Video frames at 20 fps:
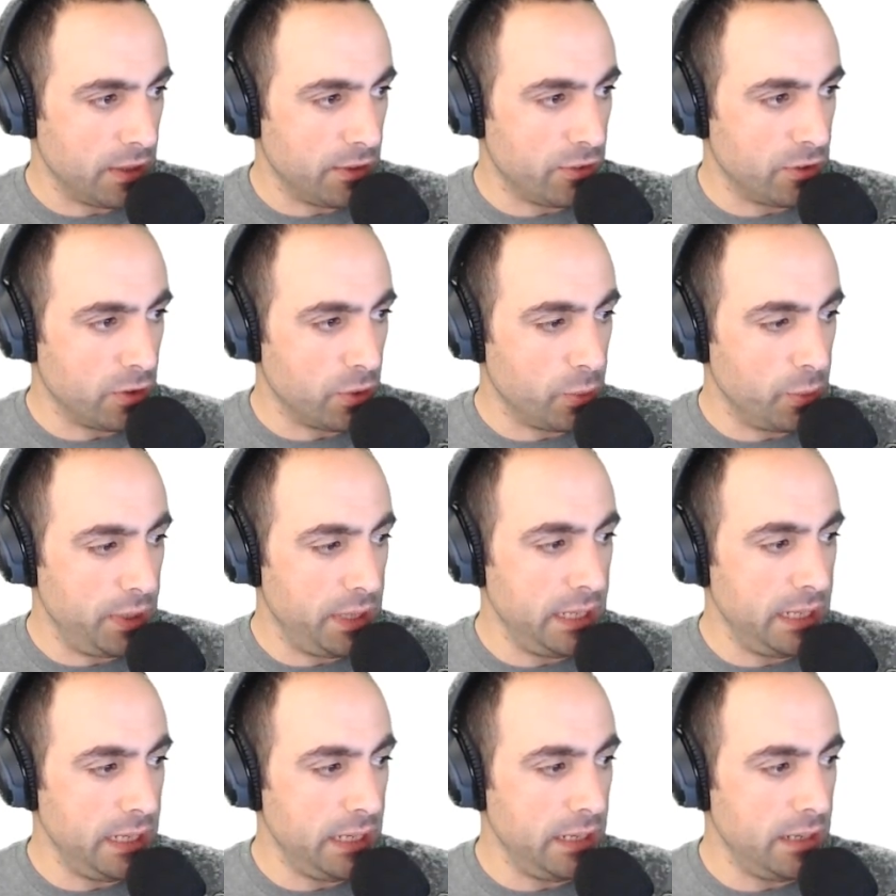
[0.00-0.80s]
So we
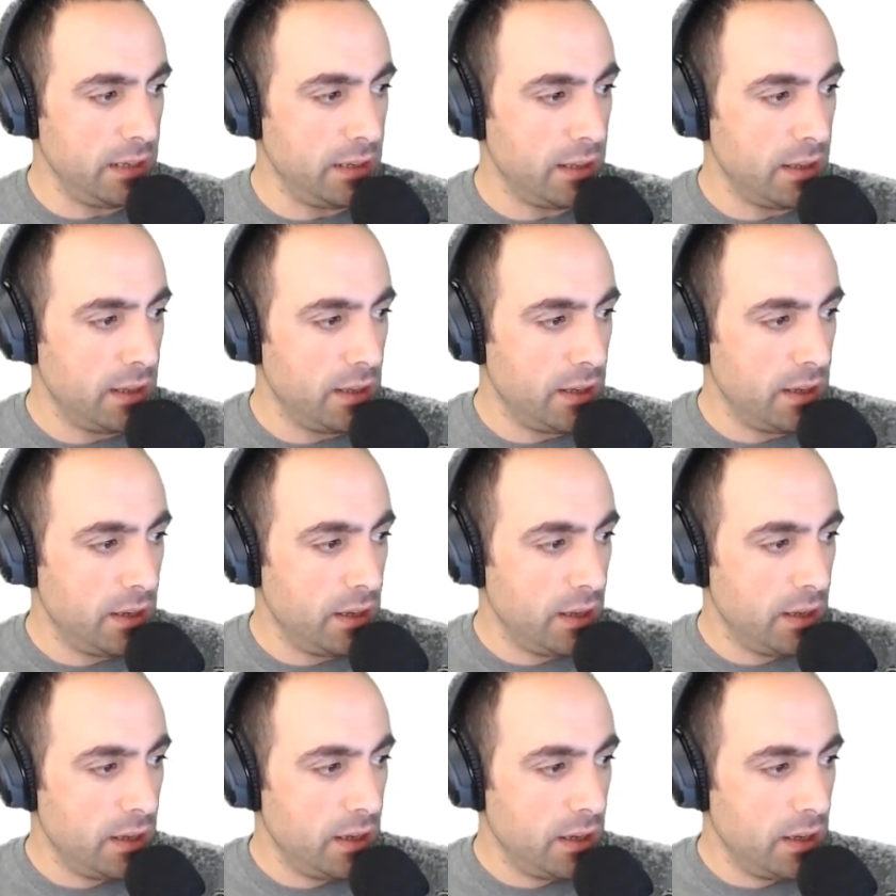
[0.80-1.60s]
need
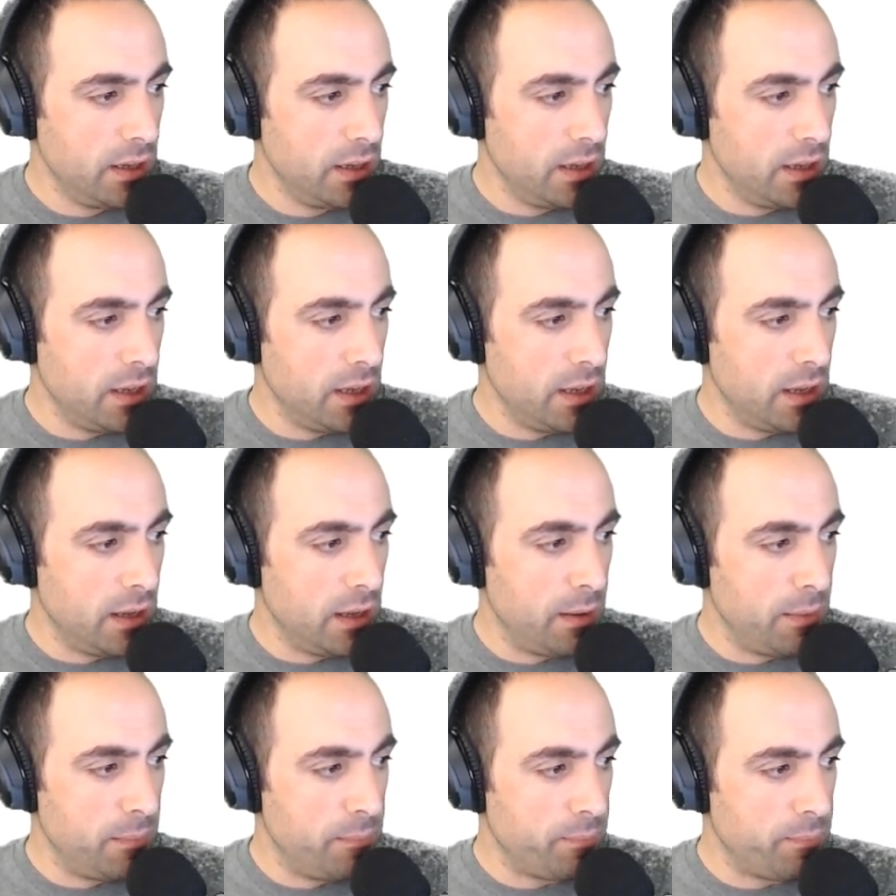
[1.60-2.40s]

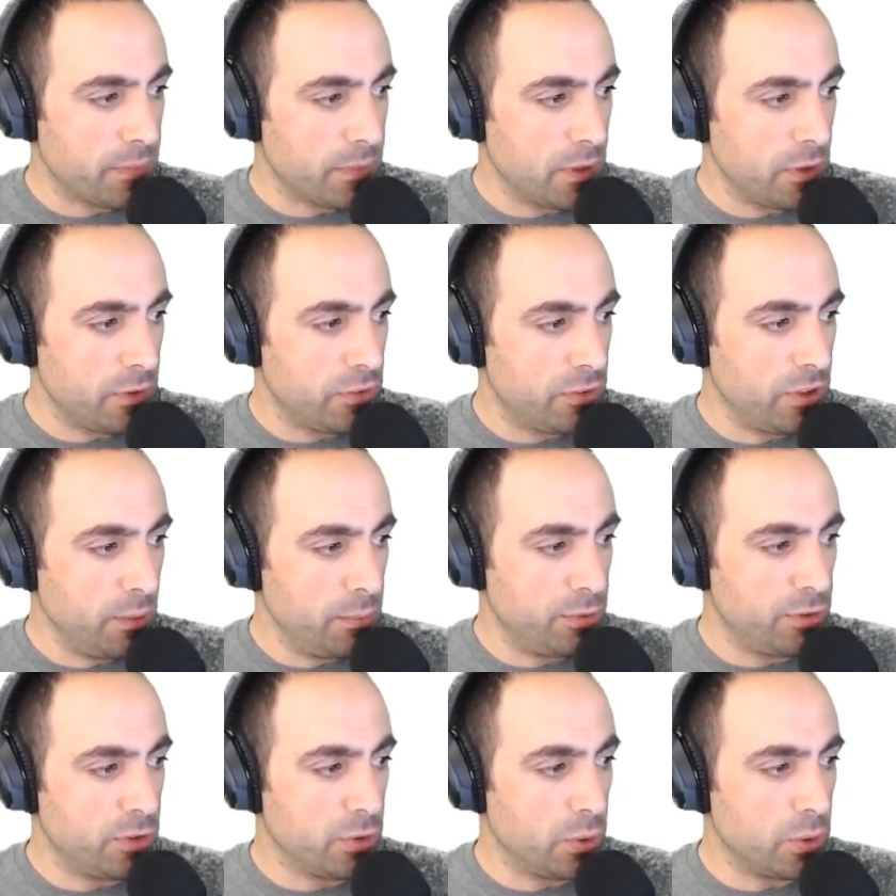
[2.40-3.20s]
some
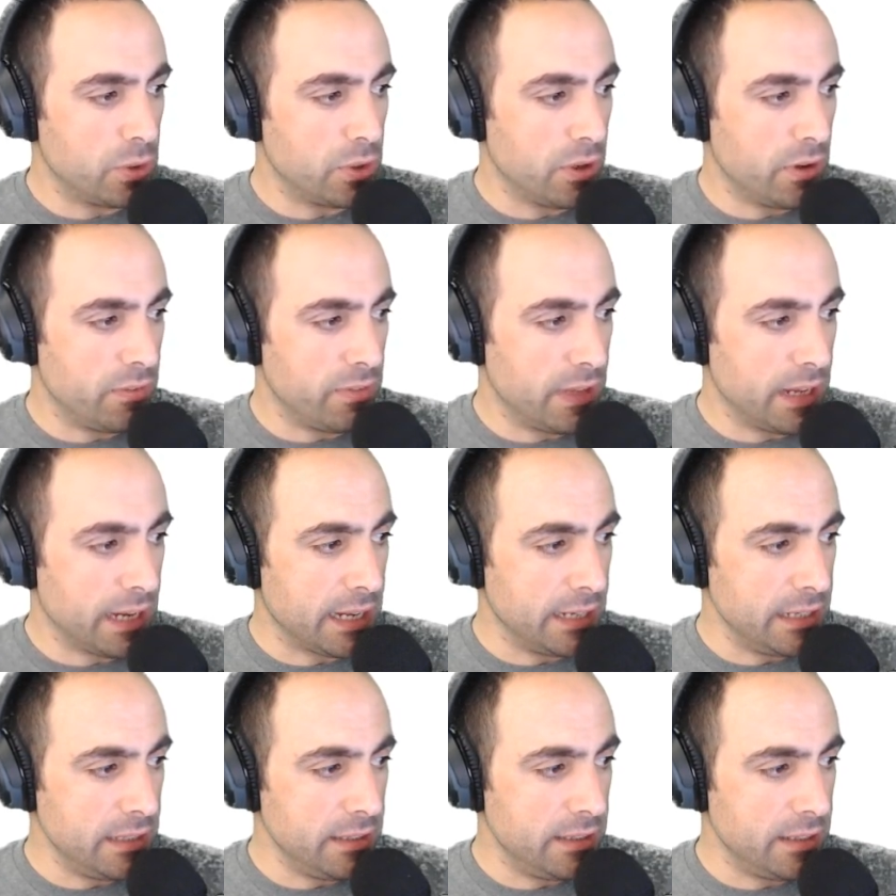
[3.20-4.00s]
sort of like an
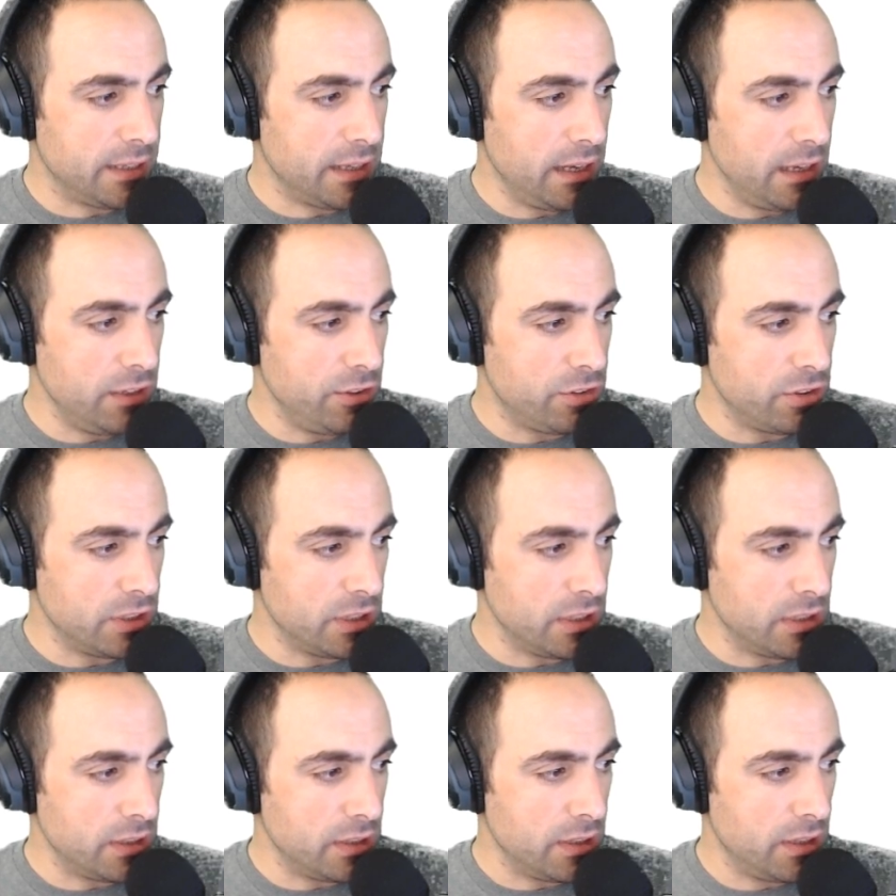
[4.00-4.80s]

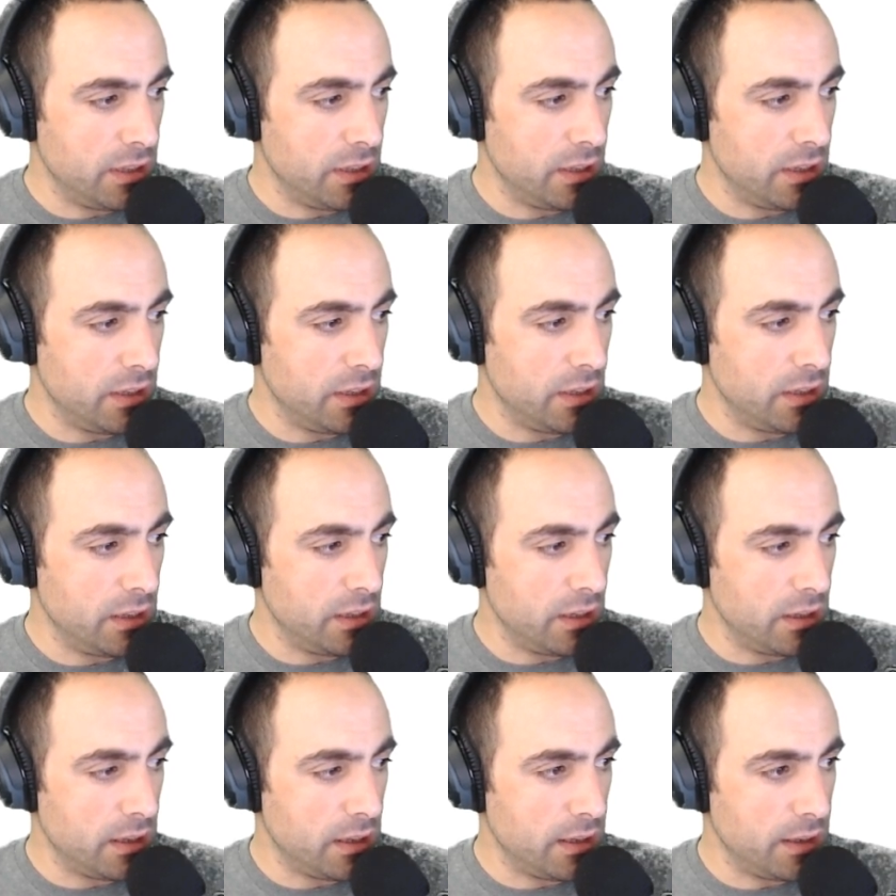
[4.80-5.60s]
indication
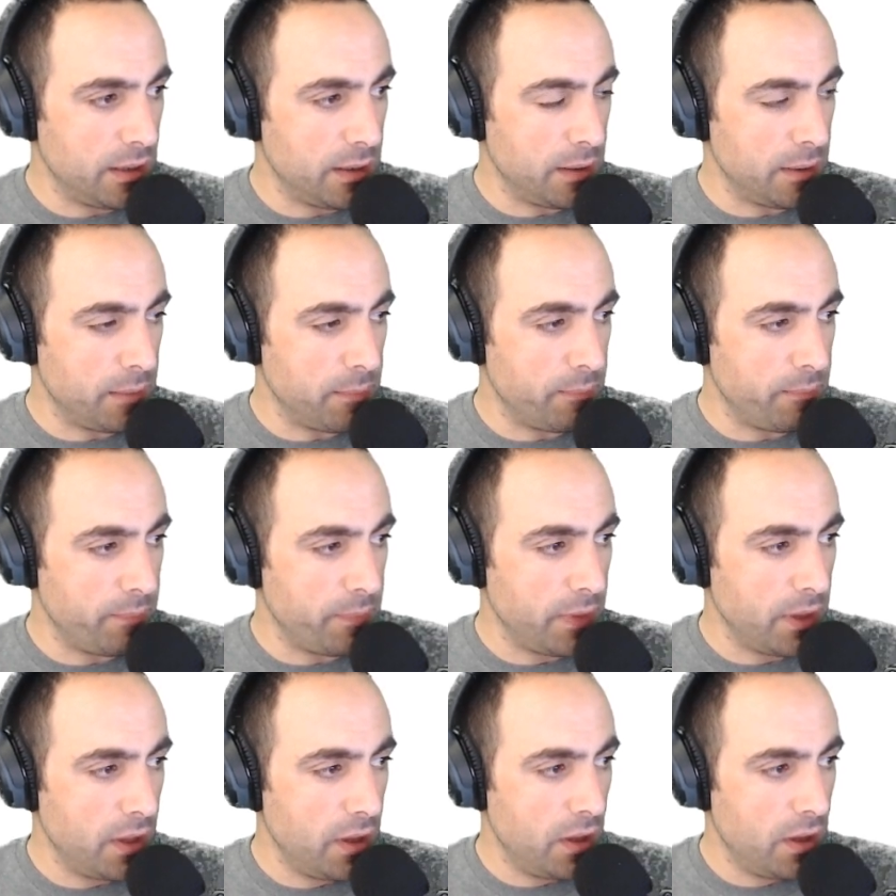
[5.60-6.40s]
um,
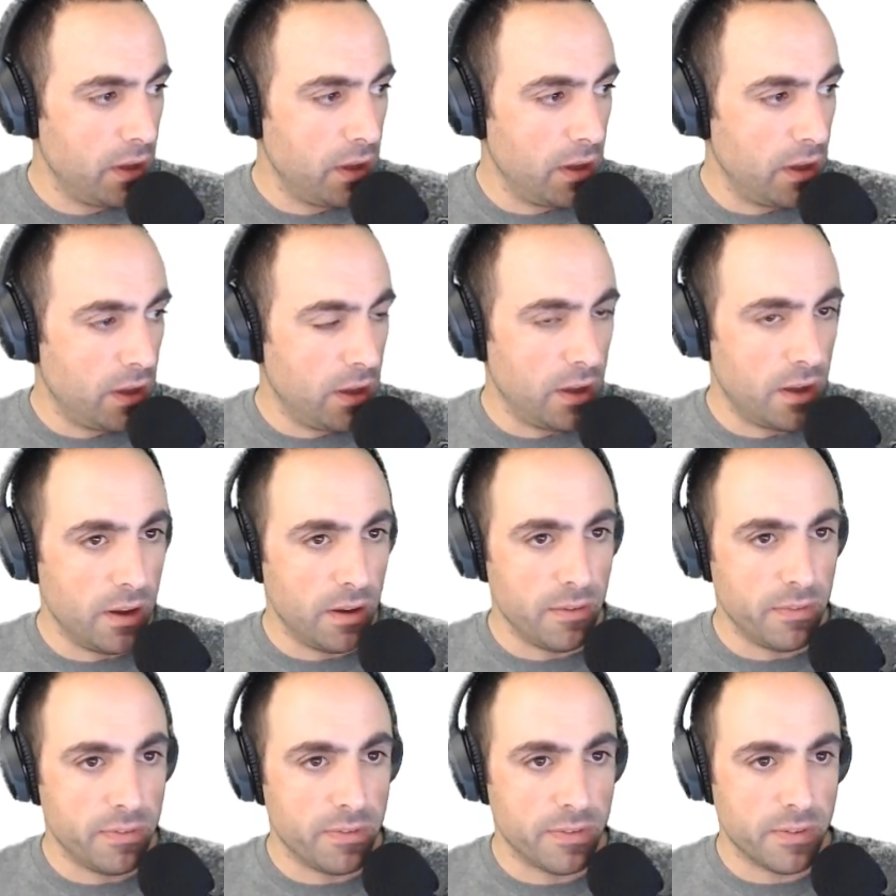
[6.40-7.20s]

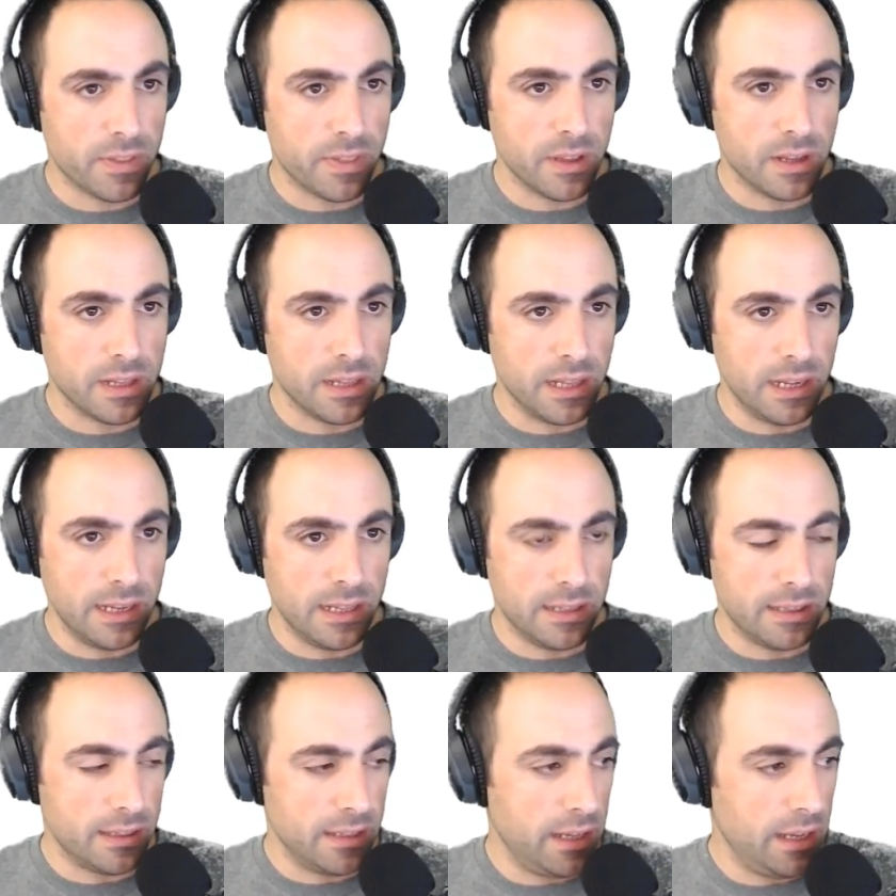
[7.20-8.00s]
of the
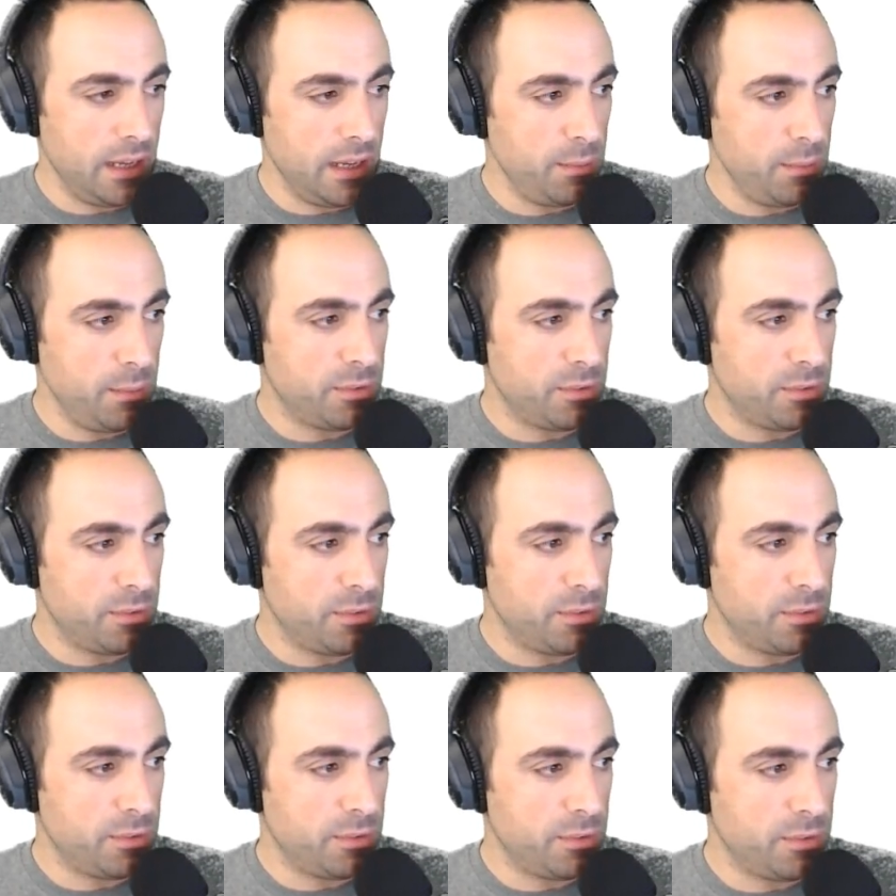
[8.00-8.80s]
client name, some
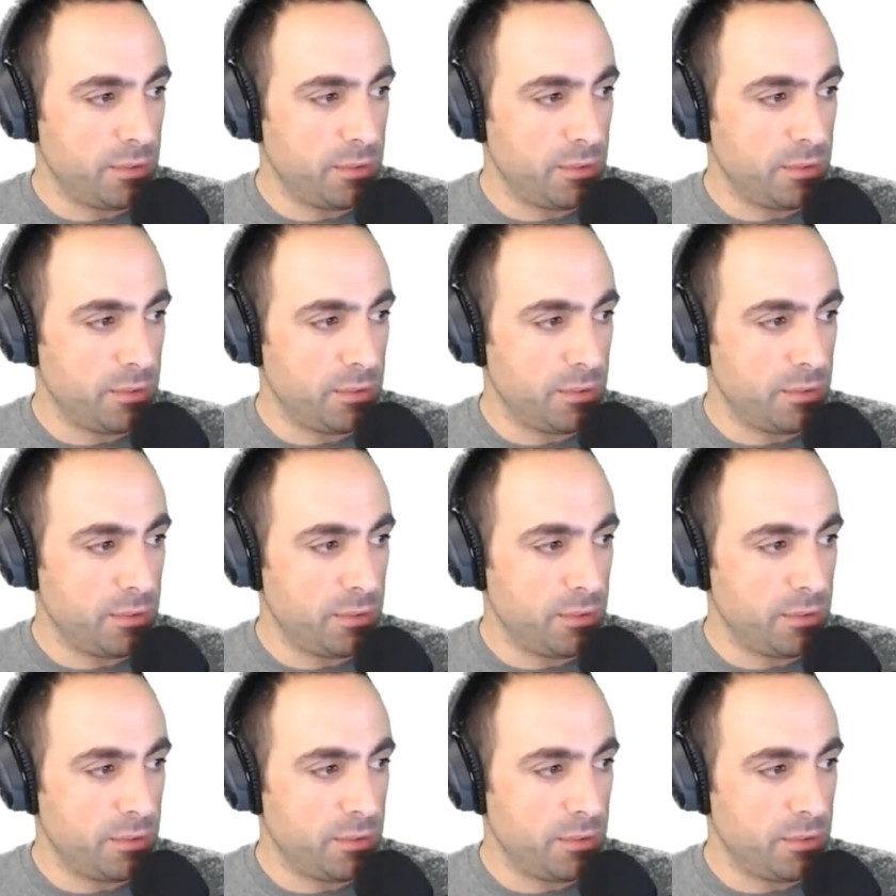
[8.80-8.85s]
sort of an